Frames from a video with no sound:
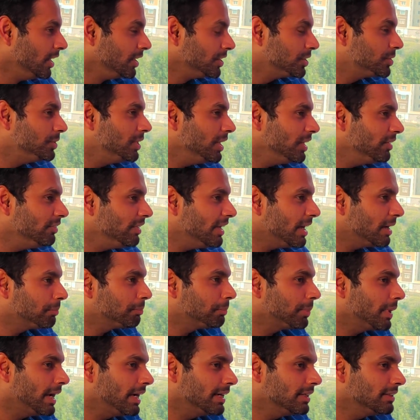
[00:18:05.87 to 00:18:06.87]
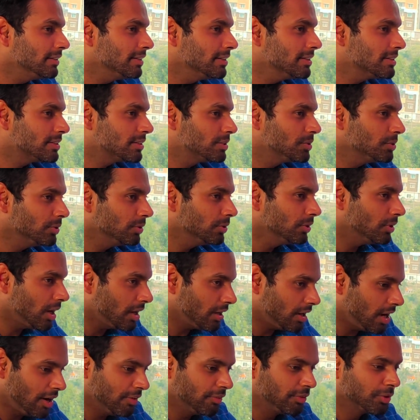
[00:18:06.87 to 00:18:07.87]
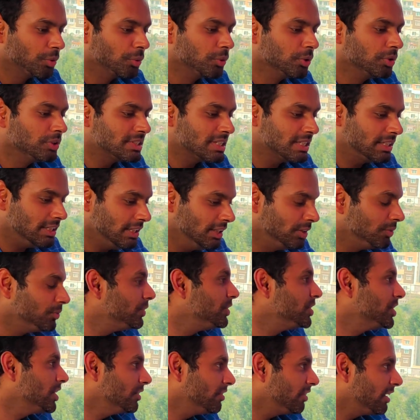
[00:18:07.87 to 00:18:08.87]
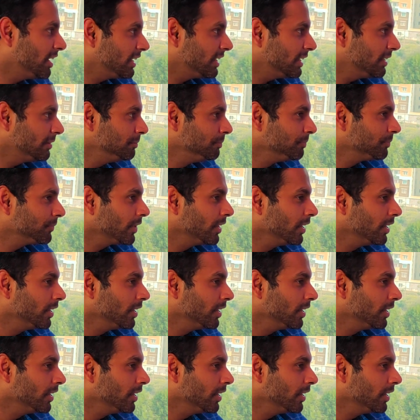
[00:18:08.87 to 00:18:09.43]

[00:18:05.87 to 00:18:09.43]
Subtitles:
Today, we applied this to our own city in Vijayawada,